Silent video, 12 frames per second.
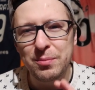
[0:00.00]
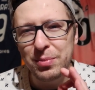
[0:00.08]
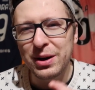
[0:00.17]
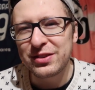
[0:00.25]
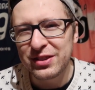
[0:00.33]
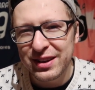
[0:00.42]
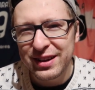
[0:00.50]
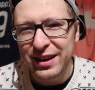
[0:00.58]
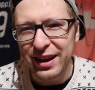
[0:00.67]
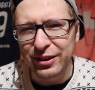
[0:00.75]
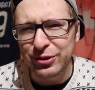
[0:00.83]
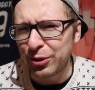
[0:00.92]
But
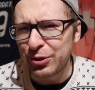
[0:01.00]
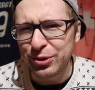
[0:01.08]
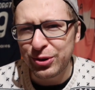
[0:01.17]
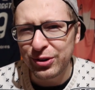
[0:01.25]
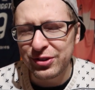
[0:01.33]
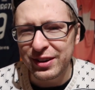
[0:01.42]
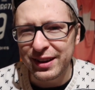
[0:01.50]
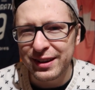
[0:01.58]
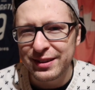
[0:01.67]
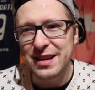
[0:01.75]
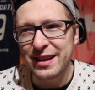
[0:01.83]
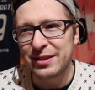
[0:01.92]
Antonio Conte
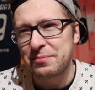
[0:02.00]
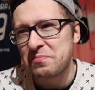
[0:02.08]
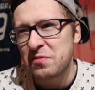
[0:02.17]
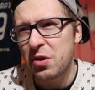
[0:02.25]
said,